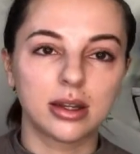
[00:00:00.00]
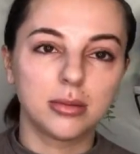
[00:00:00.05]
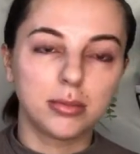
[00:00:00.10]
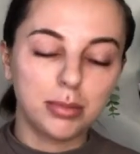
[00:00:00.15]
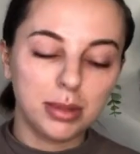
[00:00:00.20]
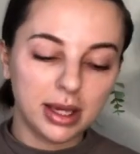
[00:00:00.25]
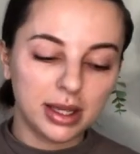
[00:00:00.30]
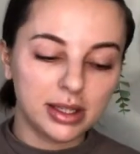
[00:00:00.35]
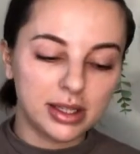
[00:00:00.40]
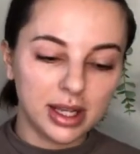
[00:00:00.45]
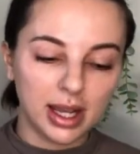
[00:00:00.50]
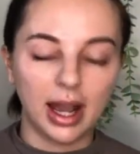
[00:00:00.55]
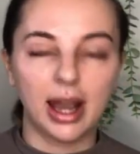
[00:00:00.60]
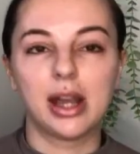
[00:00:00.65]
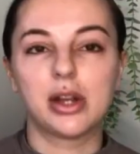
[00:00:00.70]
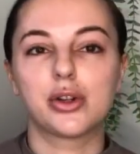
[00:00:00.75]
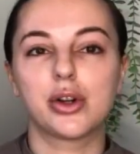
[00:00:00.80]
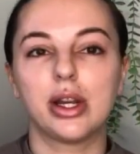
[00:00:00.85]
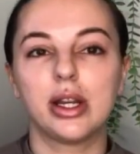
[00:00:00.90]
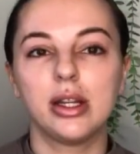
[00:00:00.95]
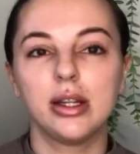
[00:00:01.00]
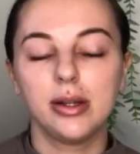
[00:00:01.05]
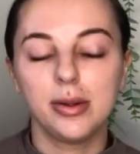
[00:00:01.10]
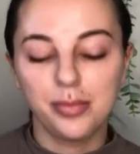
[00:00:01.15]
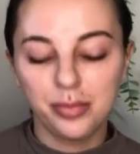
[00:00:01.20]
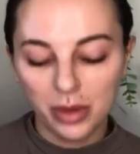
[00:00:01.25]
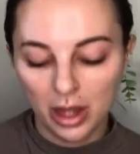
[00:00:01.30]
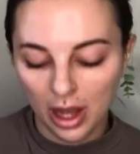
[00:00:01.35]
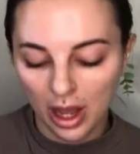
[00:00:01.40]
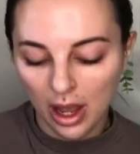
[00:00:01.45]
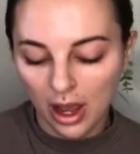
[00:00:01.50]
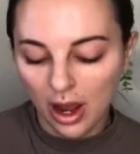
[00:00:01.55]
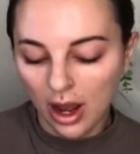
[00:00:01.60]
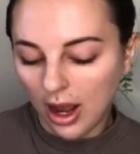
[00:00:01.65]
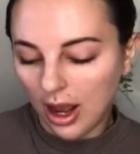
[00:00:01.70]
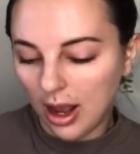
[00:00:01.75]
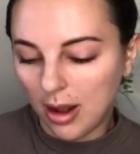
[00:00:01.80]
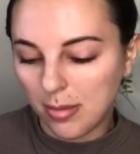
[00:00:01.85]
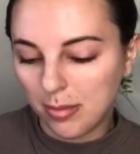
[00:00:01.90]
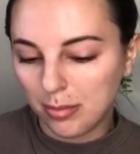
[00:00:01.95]
and be dehydrated,
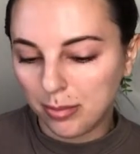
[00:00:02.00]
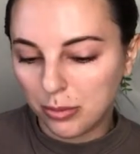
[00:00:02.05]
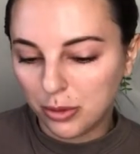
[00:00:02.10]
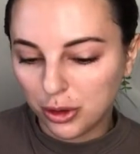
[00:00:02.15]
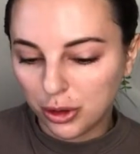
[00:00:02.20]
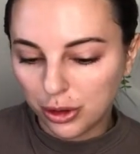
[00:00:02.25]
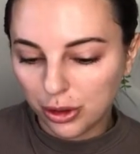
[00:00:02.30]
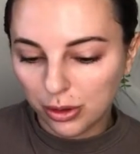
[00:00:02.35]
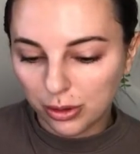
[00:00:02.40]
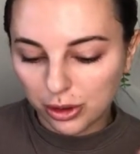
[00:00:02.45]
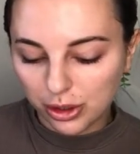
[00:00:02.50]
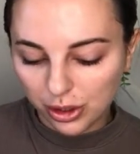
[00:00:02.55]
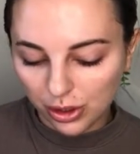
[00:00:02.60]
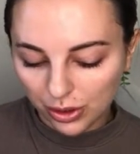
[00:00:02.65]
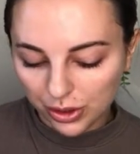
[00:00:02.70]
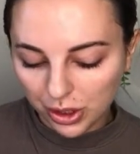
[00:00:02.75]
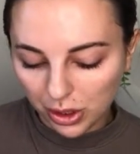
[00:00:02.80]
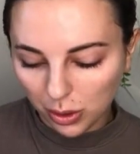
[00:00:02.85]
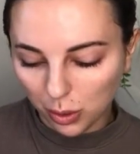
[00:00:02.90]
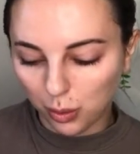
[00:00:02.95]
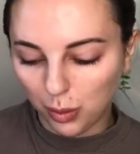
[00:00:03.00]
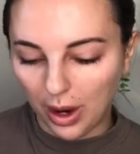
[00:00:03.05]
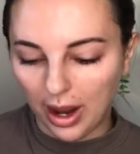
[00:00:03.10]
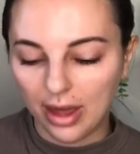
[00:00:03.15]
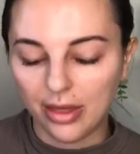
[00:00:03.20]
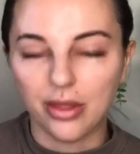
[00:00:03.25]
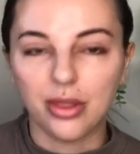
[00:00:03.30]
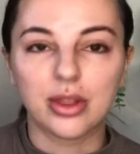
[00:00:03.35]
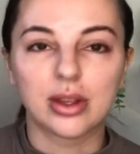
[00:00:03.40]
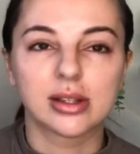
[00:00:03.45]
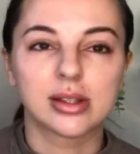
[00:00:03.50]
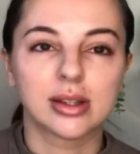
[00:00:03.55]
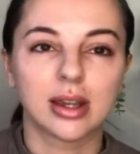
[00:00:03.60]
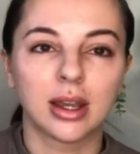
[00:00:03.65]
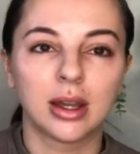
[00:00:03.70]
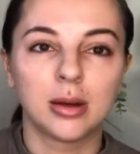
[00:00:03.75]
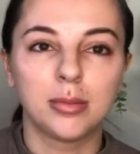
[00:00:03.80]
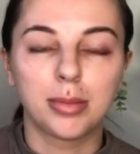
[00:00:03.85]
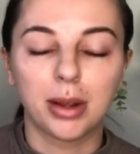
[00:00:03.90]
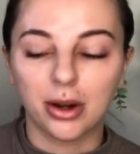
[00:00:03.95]
um, due, due, to the way that the
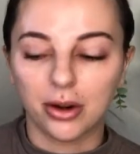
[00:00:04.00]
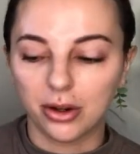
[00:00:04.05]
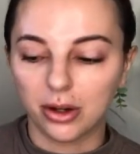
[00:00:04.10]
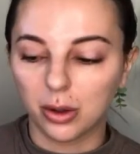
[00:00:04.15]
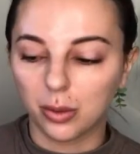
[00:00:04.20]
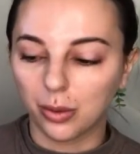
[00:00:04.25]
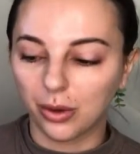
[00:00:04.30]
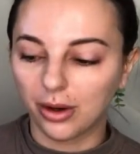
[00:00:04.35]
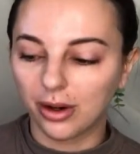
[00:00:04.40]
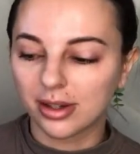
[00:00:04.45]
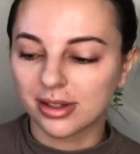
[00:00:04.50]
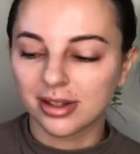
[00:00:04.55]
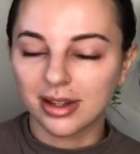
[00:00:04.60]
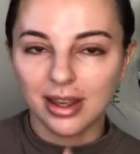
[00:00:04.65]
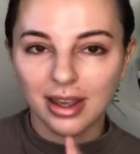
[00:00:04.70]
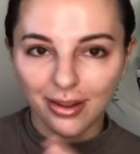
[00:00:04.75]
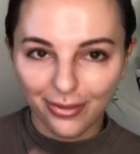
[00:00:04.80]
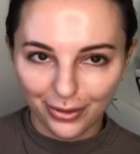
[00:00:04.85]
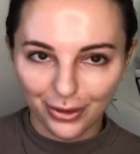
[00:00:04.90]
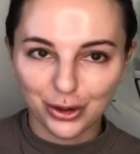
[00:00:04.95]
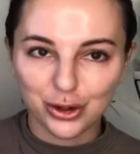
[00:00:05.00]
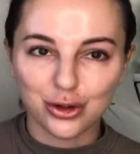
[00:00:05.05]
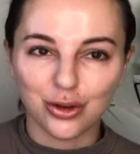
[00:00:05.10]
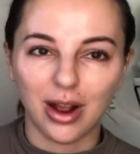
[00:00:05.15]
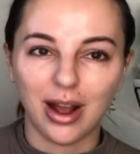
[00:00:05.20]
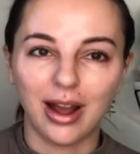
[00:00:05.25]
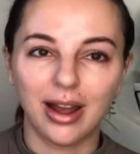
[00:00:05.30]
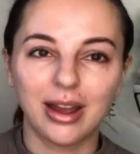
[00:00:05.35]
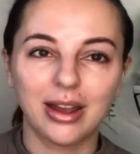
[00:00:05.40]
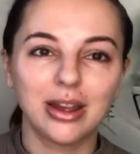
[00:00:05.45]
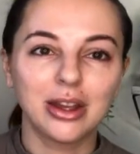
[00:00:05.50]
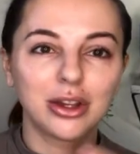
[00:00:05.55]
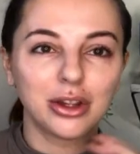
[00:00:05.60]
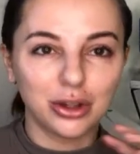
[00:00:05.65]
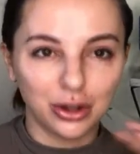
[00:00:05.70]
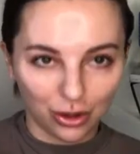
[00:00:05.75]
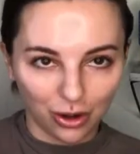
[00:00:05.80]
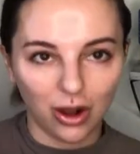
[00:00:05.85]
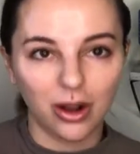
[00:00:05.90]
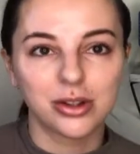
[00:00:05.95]
skin barrier works, if you're dry,
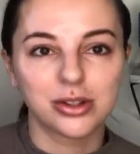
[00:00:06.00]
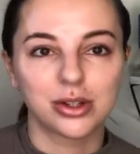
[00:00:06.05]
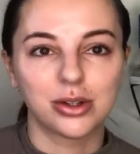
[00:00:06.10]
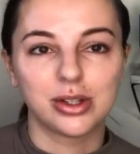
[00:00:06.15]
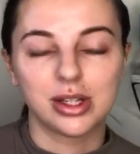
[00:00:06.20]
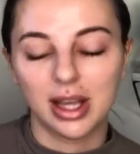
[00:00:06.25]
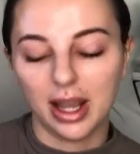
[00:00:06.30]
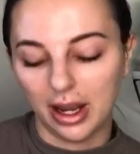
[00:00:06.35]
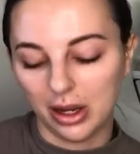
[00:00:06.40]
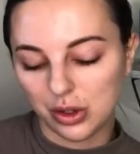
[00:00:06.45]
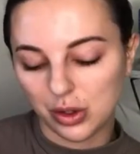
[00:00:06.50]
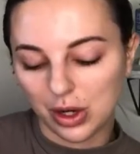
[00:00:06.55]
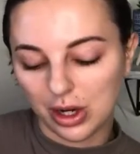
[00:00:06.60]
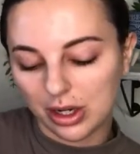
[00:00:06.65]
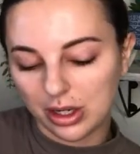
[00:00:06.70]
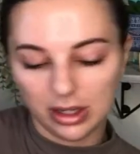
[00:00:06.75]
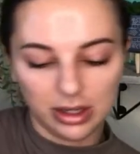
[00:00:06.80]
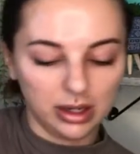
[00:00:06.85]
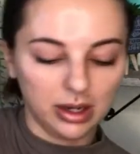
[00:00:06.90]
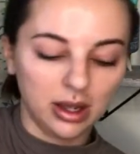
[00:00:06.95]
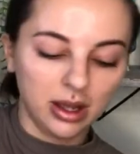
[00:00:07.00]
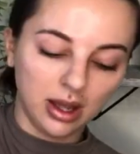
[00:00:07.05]
you're also dehydrated.